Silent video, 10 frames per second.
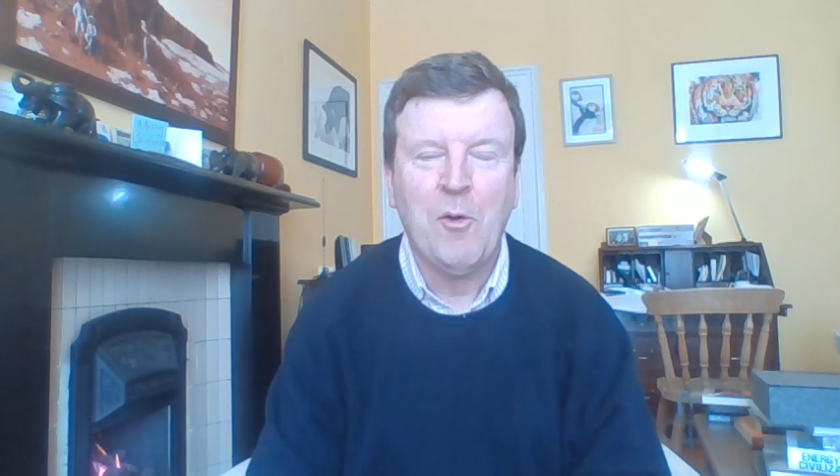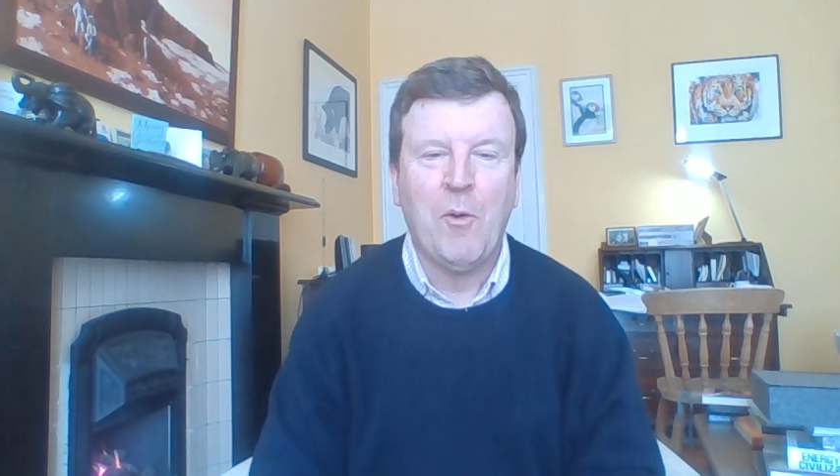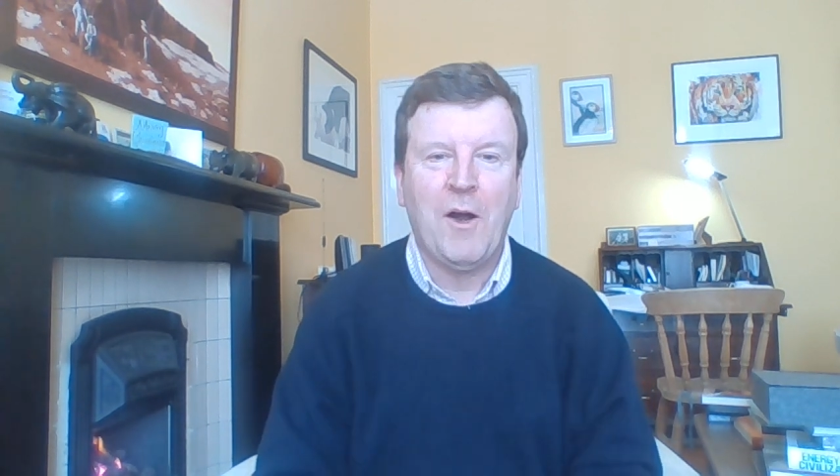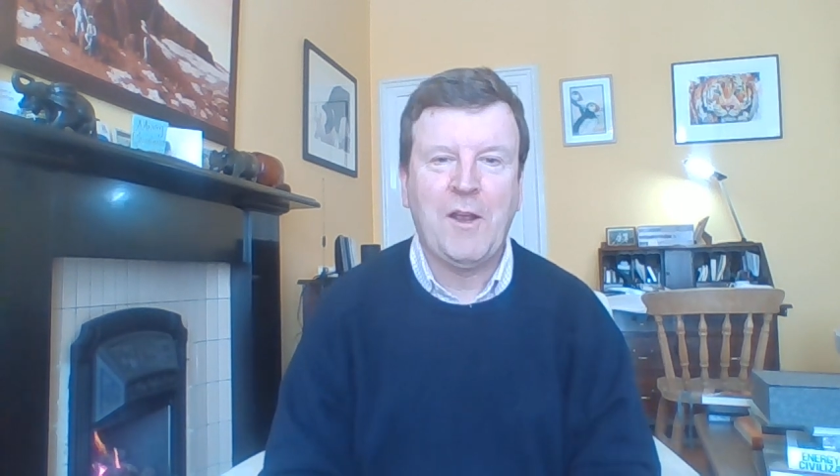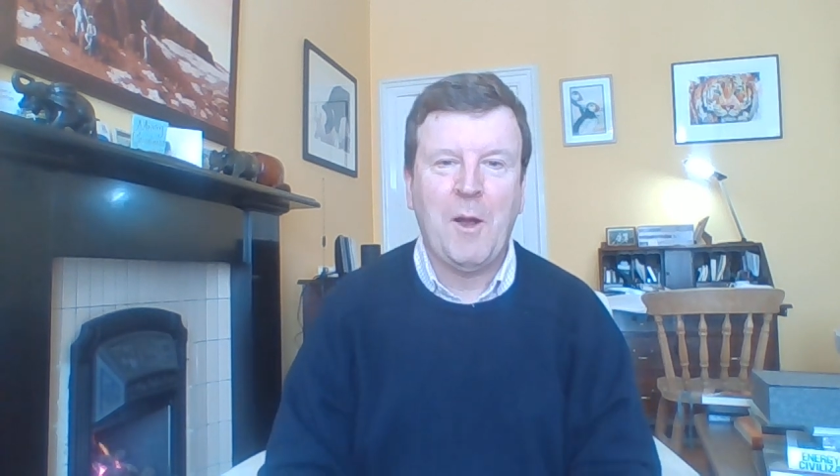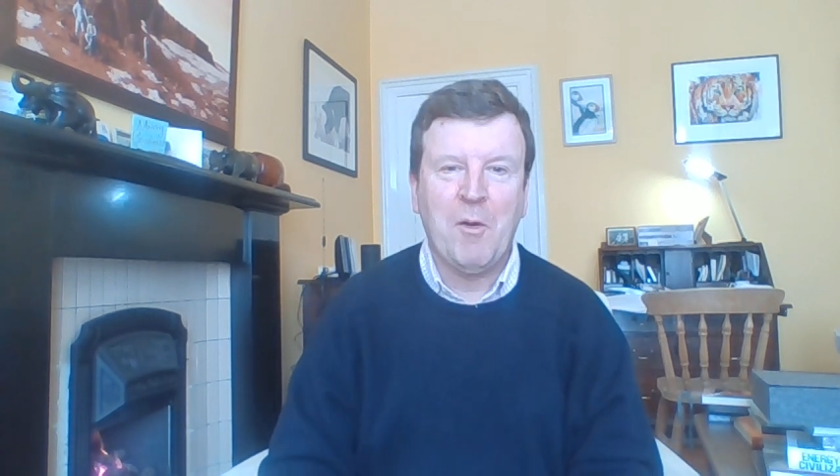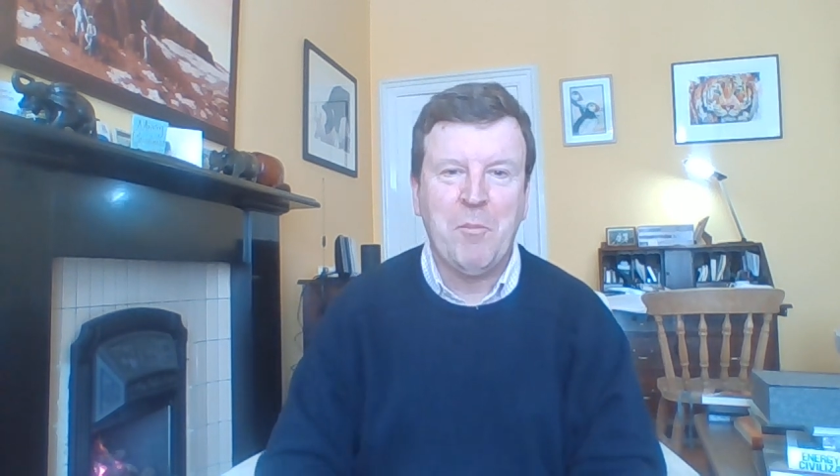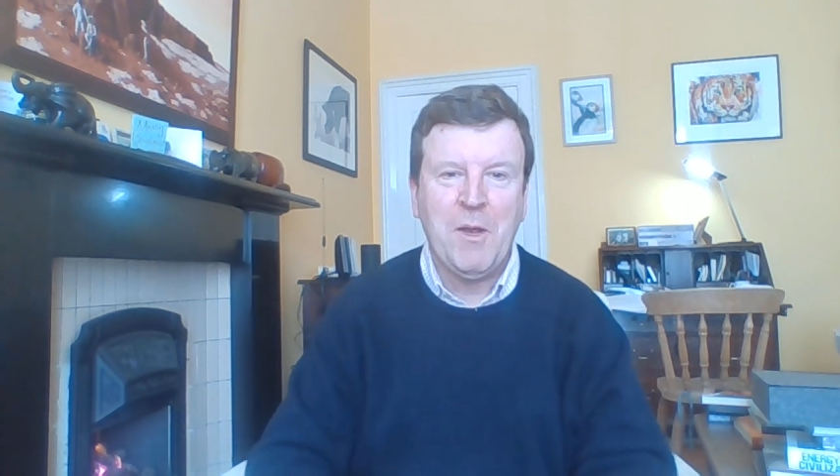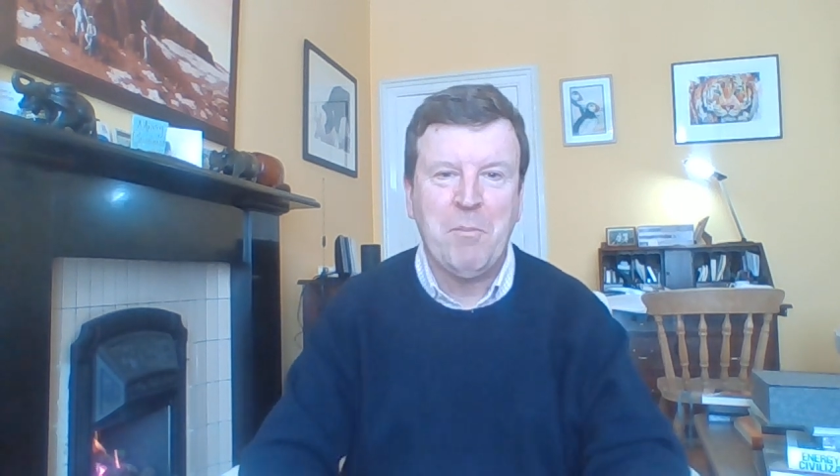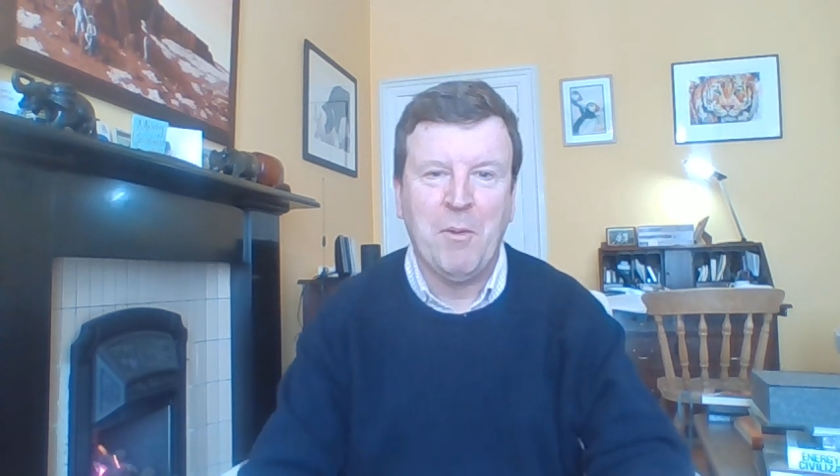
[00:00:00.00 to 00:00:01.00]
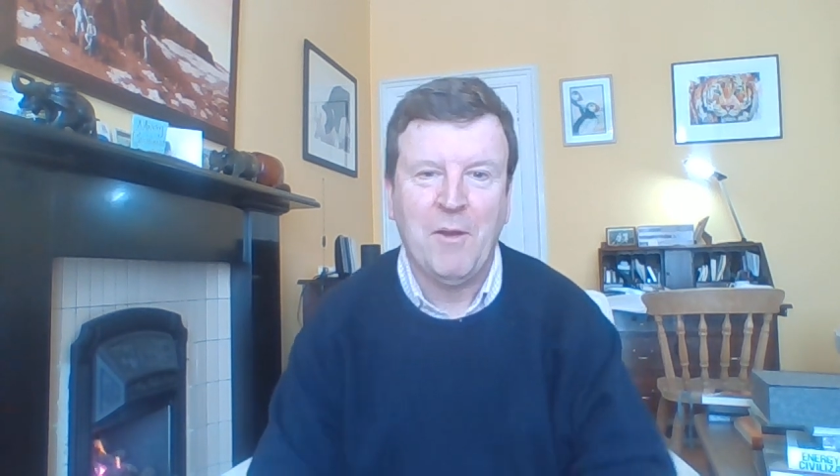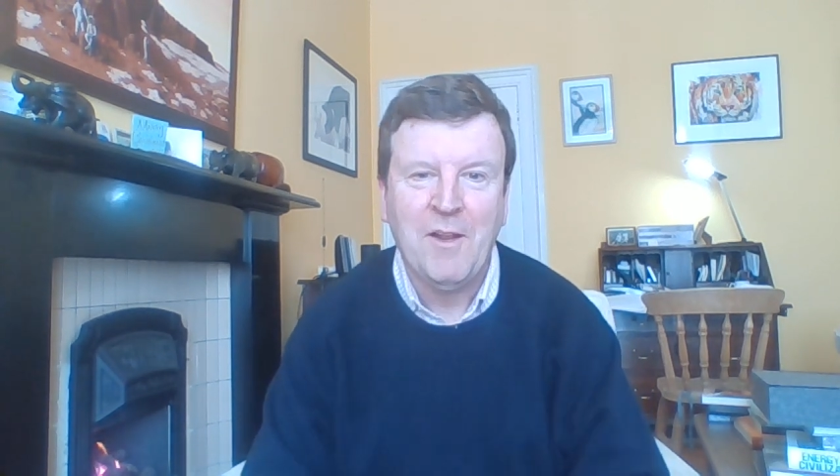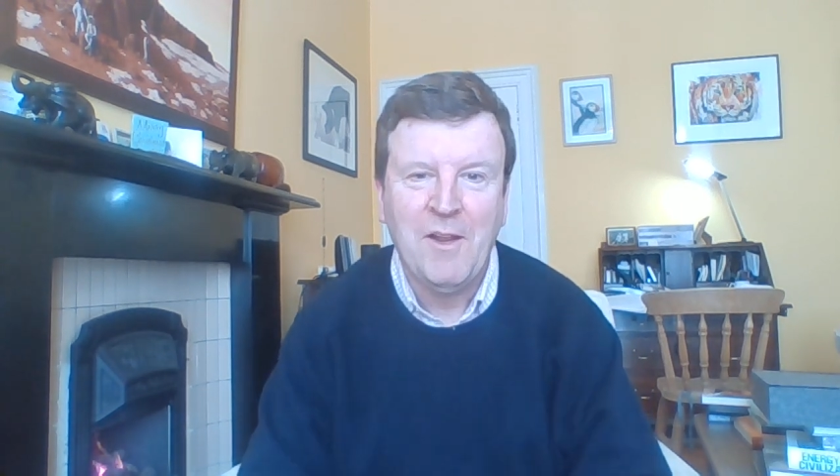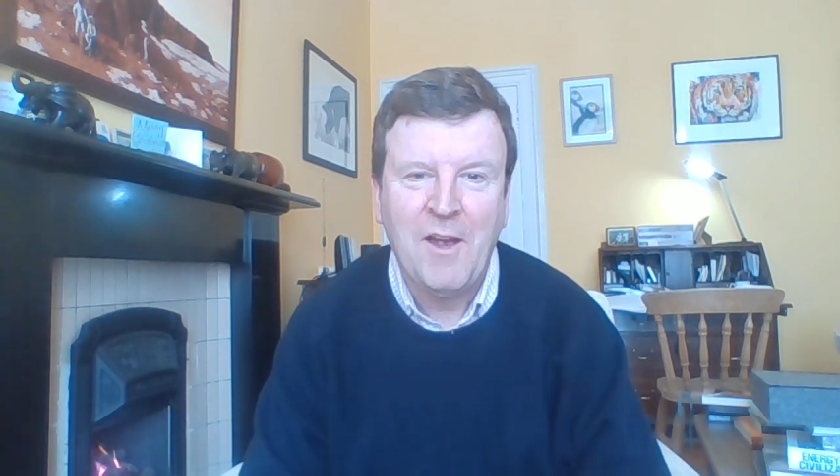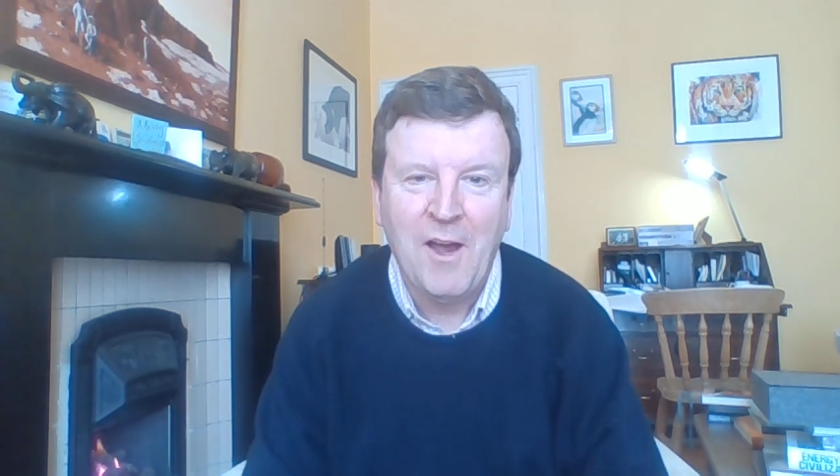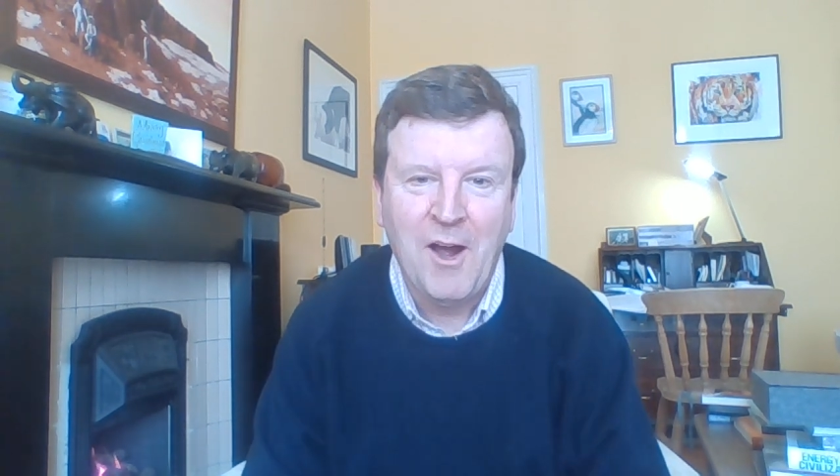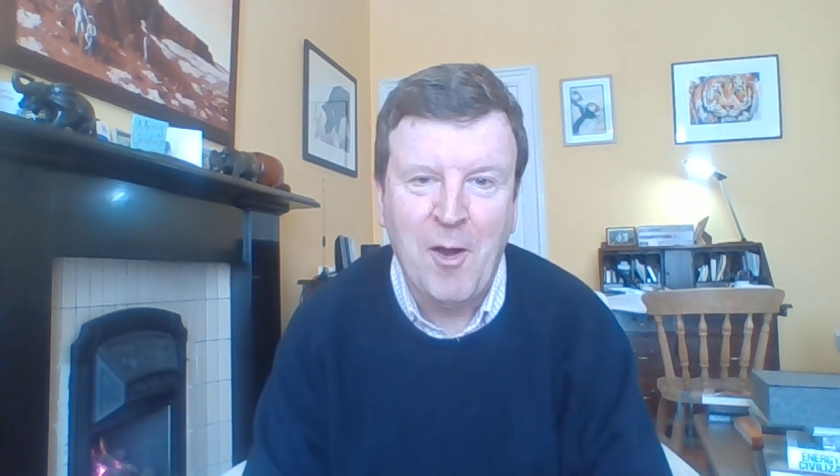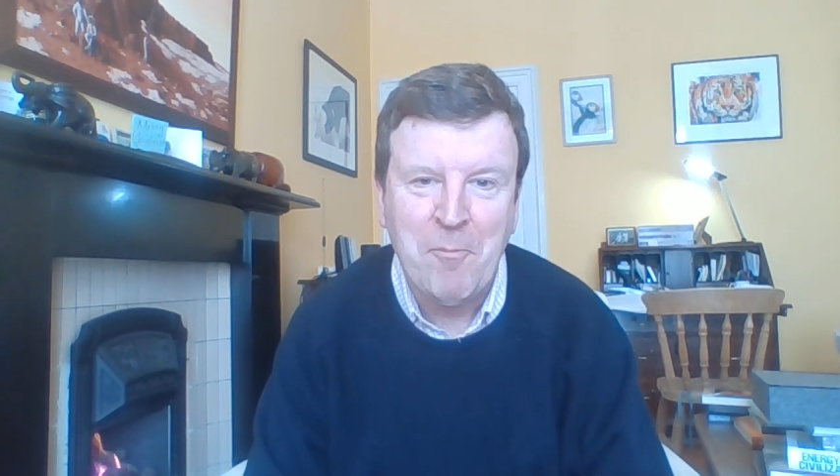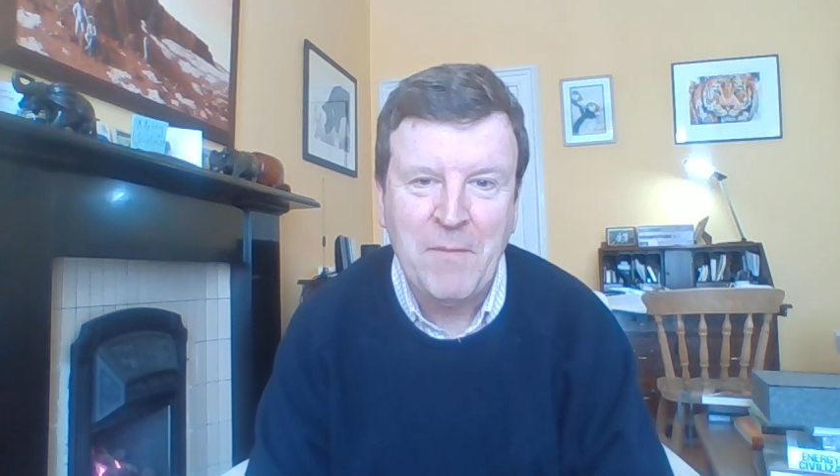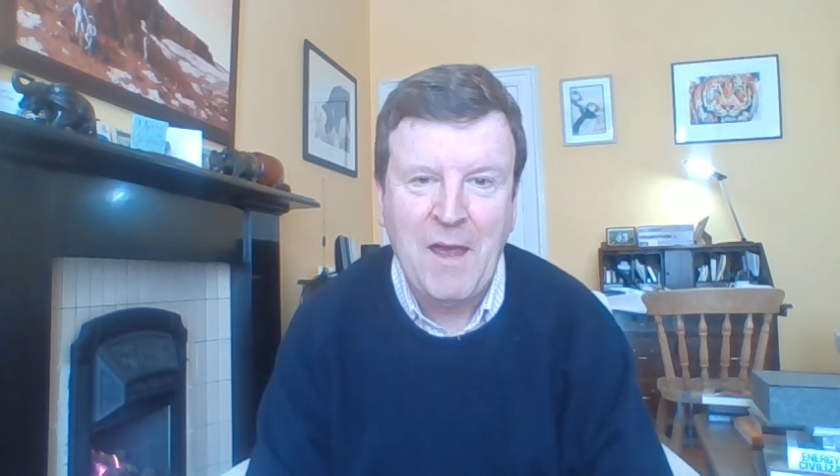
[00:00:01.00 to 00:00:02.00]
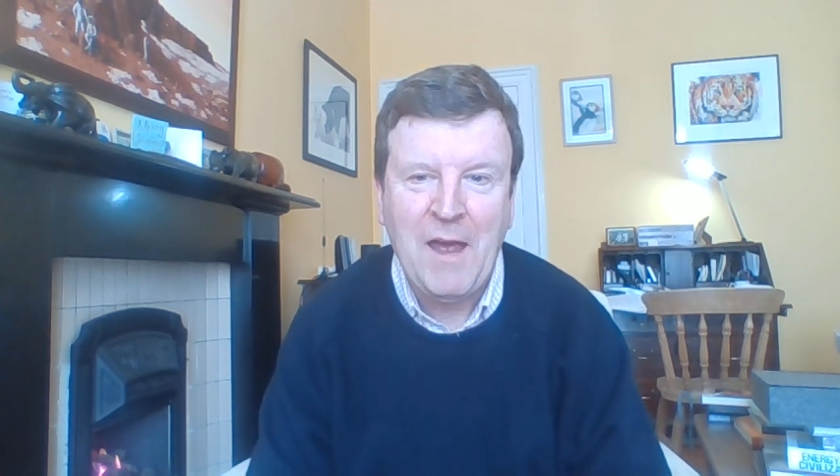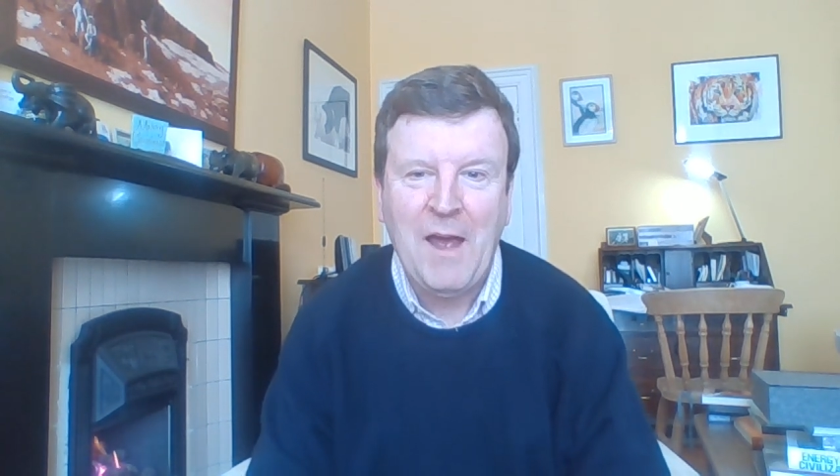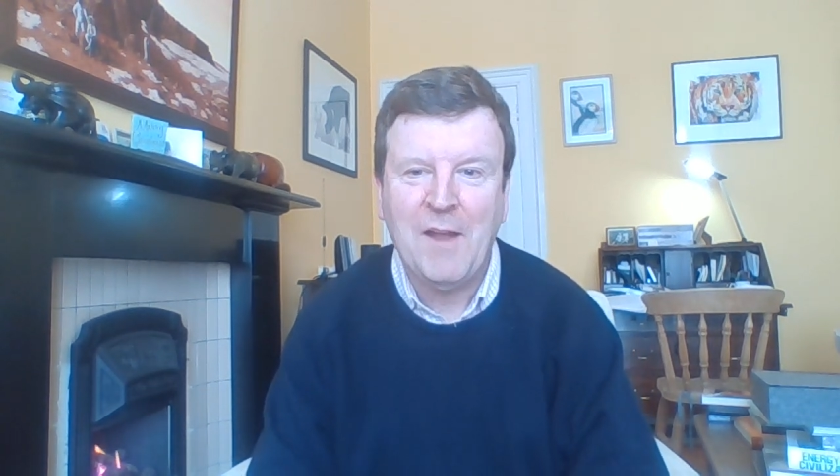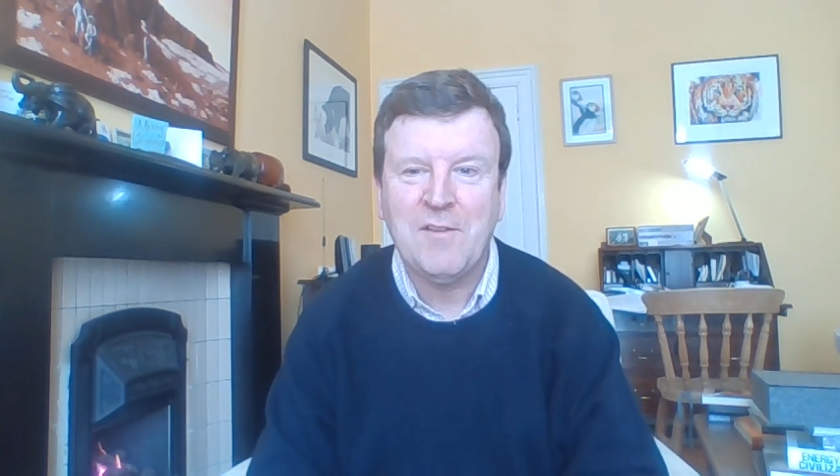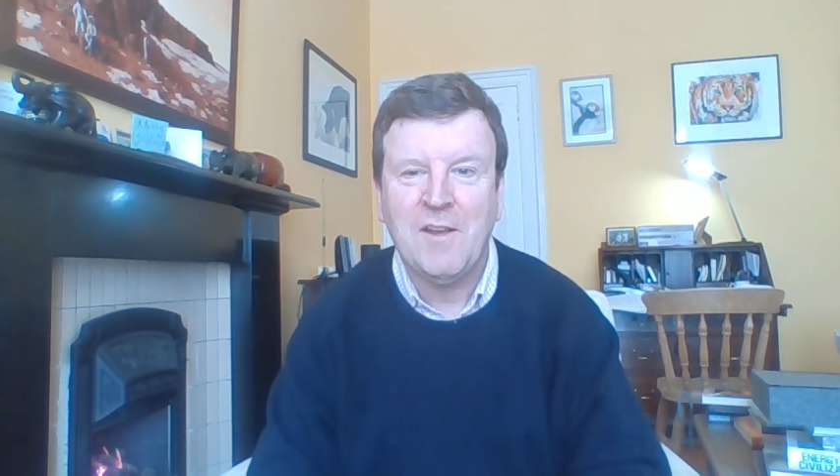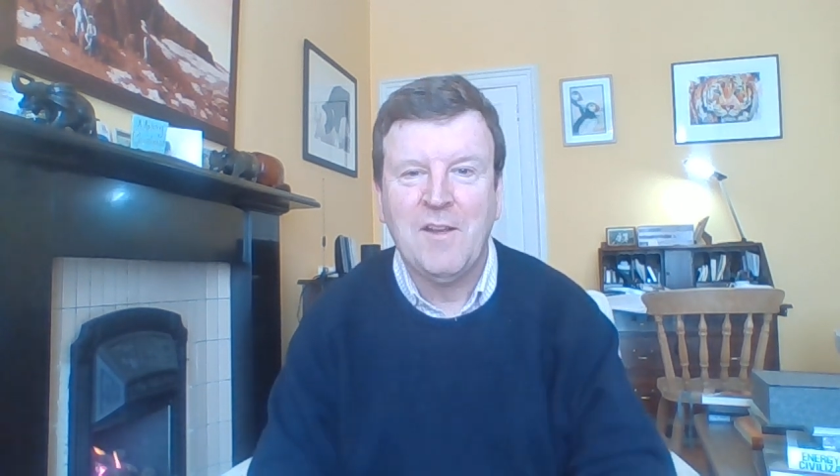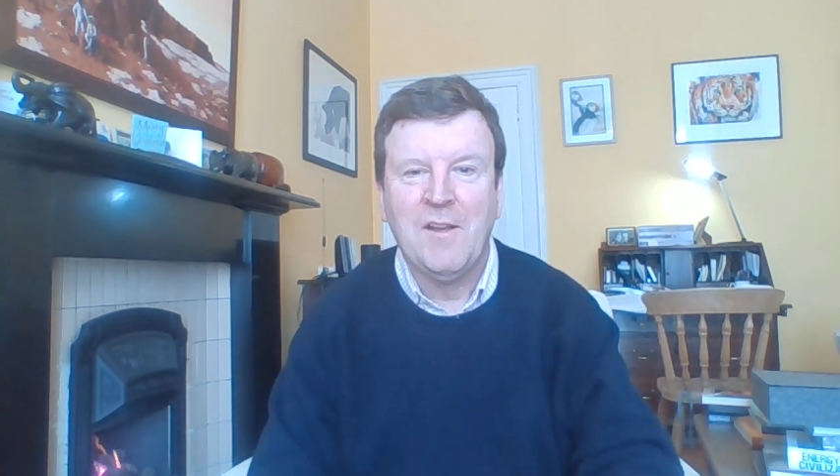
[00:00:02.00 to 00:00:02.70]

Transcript: where a couple of people had